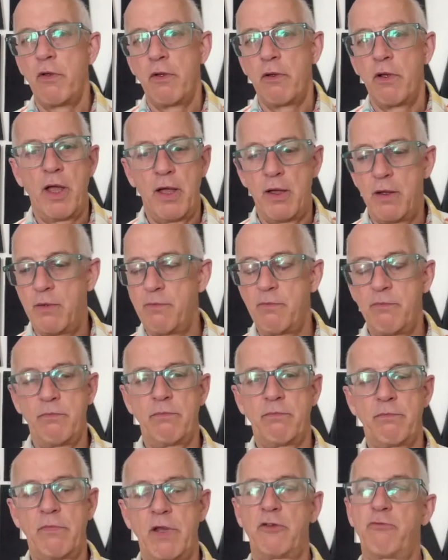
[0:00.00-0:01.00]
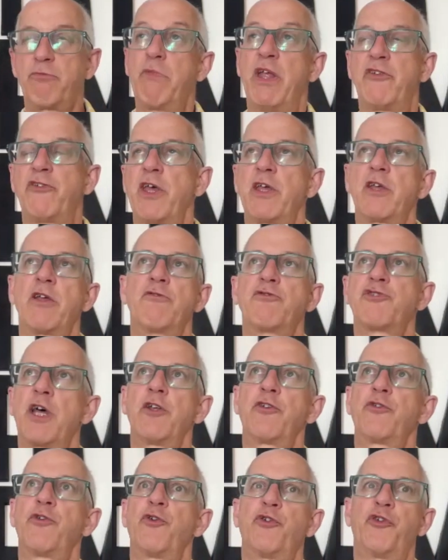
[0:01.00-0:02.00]
let's take a
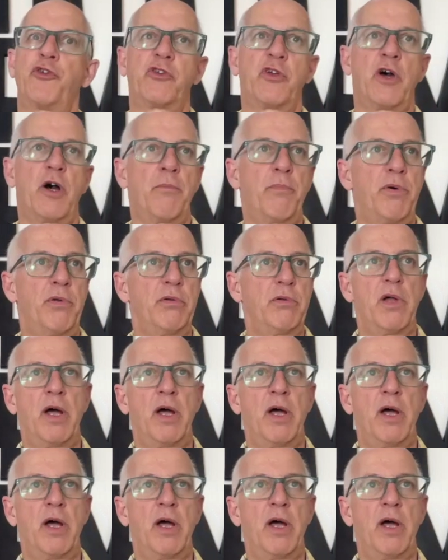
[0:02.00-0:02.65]
Salesforce example.